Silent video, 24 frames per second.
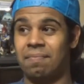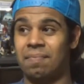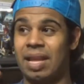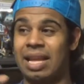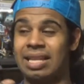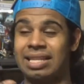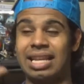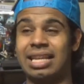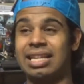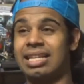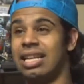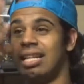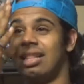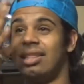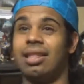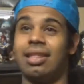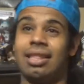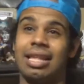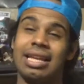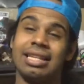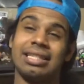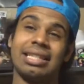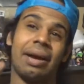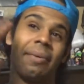as they did the
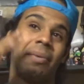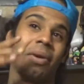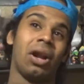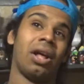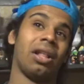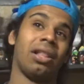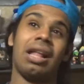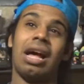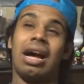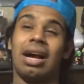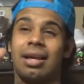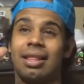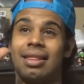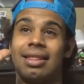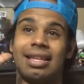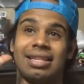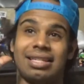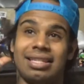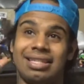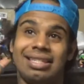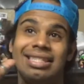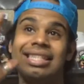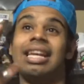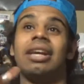things that would unlock
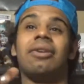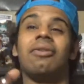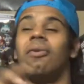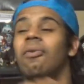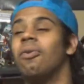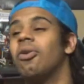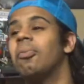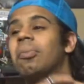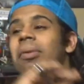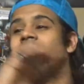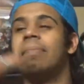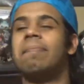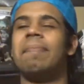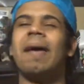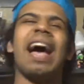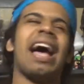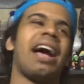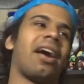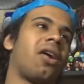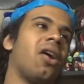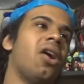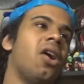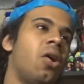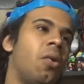this secret room in the
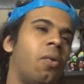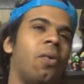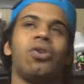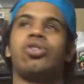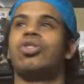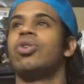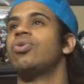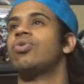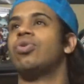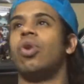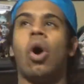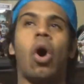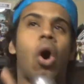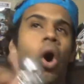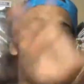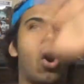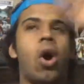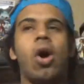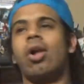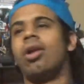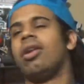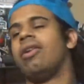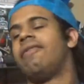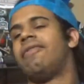back, which shows
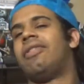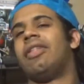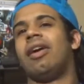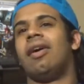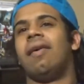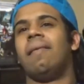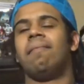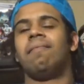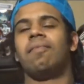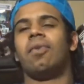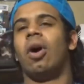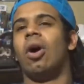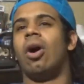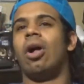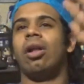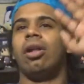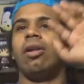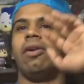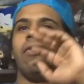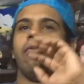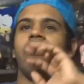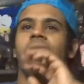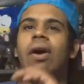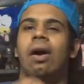all of the,
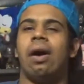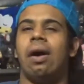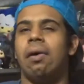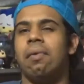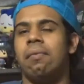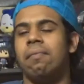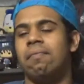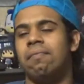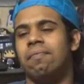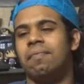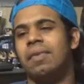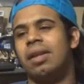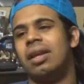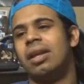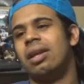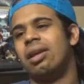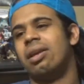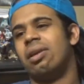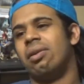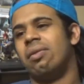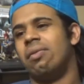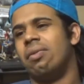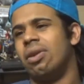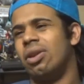all of, um,
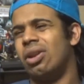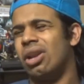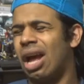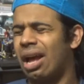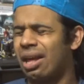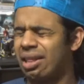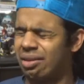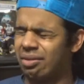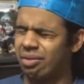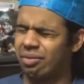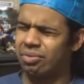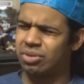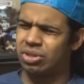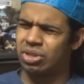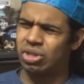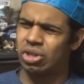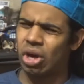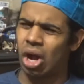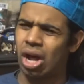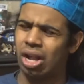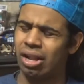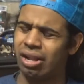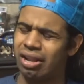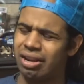I think it was
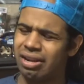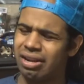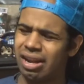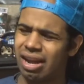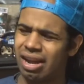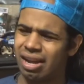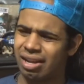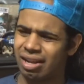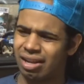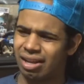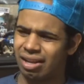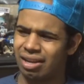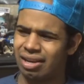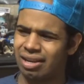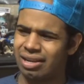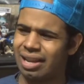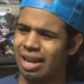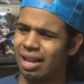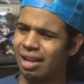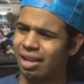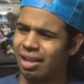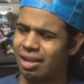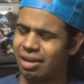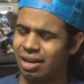Dala Duck,
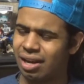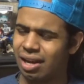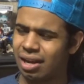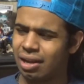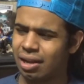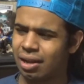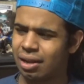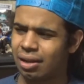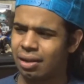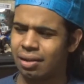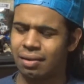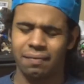Della Duck,